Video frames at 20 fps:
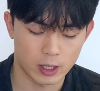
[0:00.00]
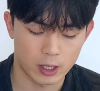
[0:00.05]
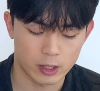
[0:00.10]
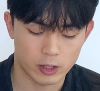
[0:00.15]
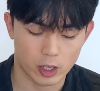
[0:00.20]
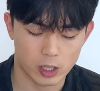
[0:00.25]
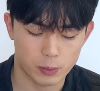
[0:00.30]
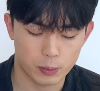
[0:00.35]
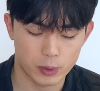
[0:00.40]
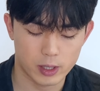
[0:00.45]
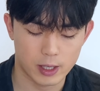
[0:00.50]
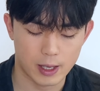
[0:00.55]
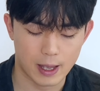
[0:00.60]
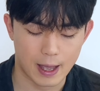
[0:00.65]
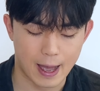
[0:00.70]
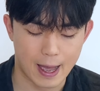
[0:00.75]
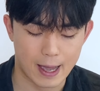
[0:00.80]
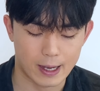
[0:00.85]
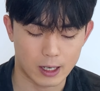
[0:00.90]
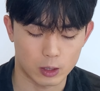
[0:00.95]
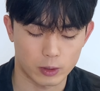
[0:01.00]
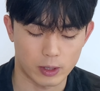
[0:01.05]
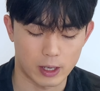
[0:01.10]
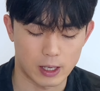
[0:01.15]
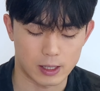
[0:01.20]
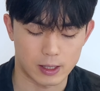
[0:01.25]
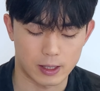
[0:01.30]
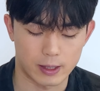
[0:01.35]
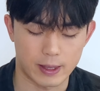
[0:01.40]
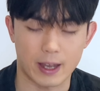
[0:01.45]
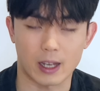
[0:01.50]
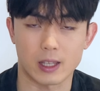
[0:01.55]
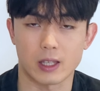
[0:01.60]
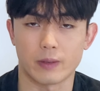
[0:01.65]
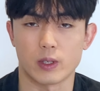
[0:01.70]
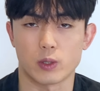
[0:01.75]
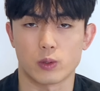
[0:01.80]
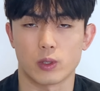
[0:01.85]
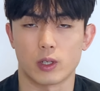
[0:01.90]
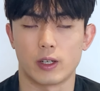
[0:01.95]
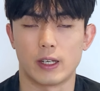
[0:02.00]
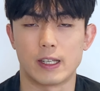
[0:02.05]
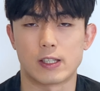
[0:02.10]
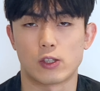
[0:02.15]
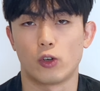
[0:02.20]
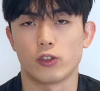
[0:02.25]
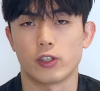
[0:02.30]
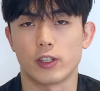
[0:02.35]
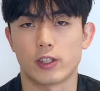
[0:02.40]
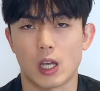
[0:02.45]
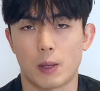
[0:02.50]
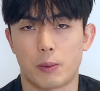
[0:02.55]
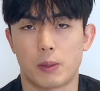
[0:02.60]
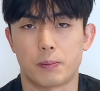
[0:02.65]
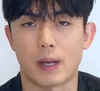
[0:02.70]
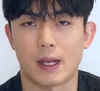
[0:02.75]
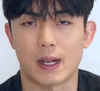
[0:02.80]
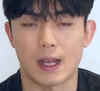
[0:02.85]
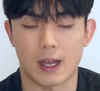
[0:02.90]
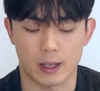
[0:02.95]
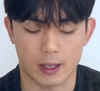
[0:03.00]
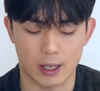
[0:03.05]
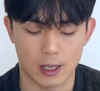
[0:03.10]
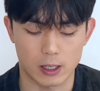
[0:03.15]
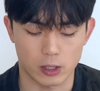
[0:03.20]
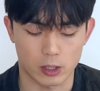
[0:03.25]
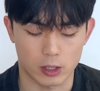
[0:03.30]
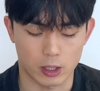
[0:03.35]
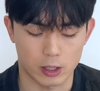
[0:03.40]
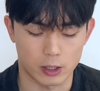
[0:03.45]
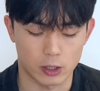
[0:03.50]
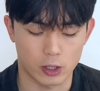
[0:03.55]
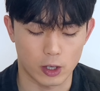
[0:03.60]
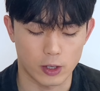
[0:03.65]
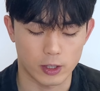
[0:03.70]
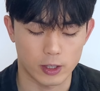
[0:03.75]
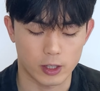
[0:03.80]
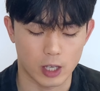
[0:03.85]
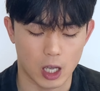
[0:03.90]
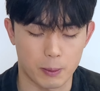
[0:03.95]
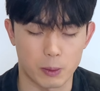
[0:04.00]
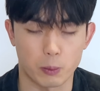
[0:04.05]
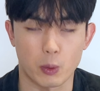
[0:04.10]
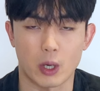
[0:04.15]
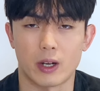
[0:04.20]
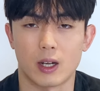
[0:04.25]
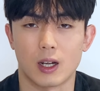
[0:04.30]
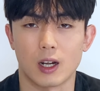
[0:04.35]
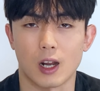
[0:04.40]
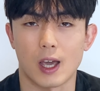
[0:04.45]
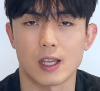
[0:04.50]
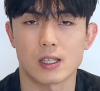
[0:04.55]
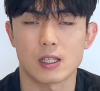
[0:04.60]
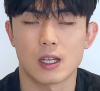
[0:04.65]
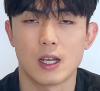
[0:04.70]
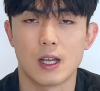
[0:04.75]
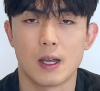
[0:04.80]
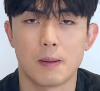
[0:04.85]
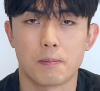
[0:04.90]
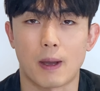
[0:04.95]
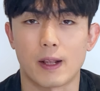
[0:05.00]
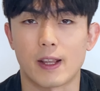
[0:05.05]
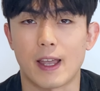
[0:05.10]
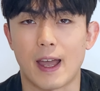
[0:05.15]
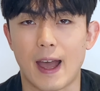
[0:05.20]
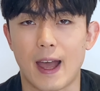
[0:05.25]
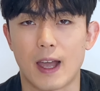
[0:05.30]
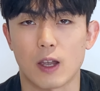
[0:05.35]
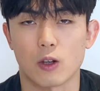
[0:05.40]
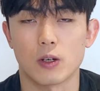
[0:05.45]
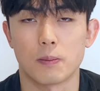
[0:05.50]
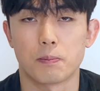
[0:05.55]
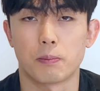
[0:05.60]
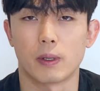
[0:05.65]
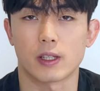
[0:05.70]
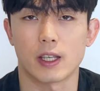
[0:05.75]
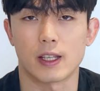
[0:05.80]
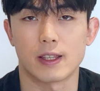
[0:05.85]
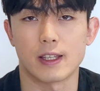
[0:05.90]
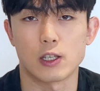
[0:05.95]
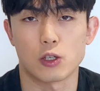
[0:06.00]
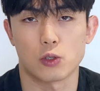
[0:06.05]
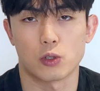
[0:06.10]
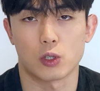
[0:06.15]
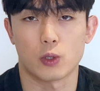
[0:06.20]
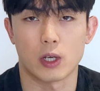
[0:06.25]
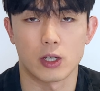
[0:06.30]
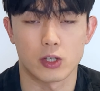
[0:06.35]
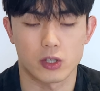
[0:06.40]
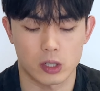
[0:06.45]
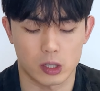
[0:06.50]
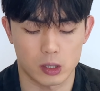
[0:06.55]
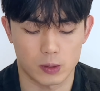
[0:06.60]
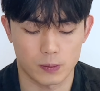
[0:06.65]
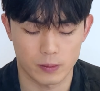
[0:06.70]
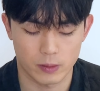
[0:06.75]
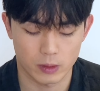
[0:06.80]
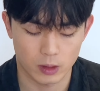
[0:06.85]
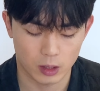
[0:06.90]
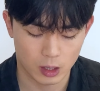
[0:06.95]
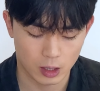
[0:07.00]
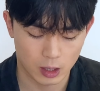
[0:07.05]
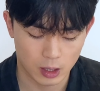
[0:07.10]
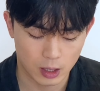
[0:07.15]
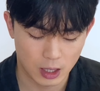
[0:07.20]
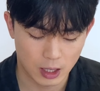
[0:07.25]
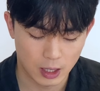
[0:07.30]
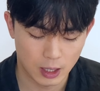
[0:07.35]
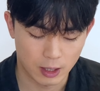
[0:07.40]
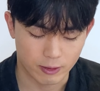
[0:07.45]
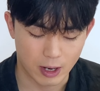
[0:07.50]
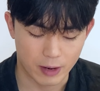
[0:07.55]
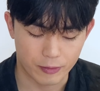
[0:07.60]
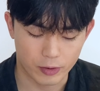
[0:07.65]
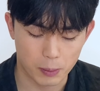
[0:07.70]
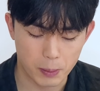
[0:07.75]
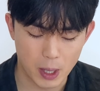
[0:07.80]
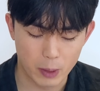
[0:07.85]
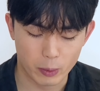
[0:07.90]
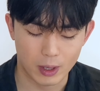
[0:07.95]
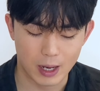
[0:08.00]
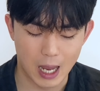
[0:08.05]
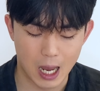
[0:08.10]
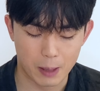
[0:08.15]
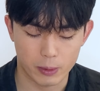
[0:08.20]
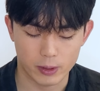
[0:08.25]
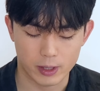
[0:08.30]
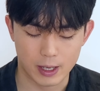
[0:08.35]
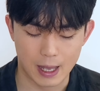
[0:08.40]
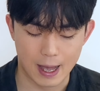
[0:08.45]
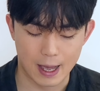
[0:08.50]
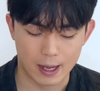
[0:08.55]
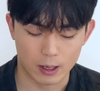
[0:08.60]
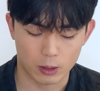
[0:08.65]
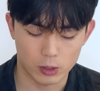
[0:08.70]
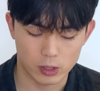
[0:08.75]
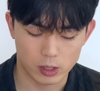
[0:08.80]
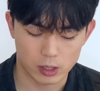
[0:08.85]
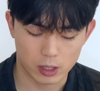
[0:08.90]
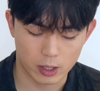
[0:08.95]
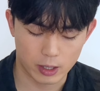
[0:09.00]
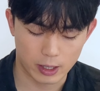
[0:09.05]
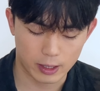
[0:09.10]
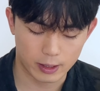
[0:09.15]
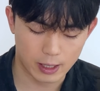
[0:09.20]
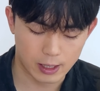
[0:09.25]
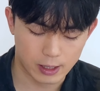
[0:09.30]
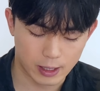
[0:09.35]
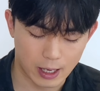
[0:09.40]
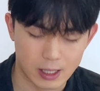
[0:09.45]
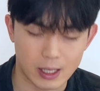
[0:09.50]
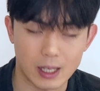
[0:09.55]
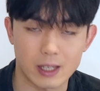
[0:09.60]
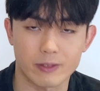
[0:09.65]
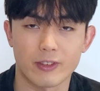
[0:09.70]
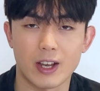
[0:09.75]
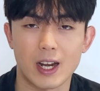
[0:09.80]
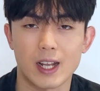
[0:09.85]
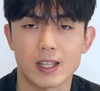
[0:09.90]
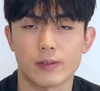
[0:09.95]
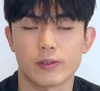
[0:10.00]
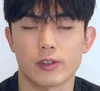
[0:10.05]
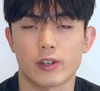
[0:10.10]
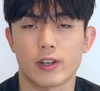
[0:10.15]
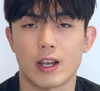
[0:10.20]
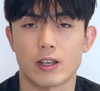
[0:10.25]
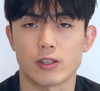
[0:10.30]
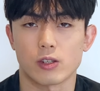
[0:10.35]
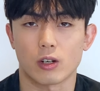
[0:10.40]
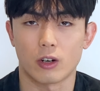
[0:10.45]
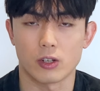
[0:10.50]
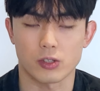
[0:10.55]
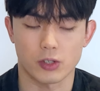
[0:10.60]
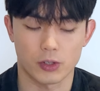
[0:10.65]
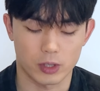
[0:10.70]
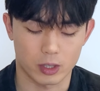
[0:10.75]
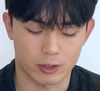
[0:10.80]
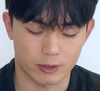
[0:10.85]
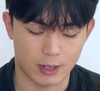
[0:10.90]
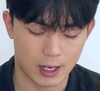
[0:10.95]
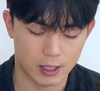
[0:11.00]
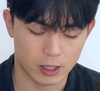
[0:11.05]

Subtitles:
That's because the angle is negative as well. It's not determined by that, okay? So you don't determine where it lies by the angle, but the initial question. Right, from here we label the angle. So in this case, it's relative to the nearest horizontal, right?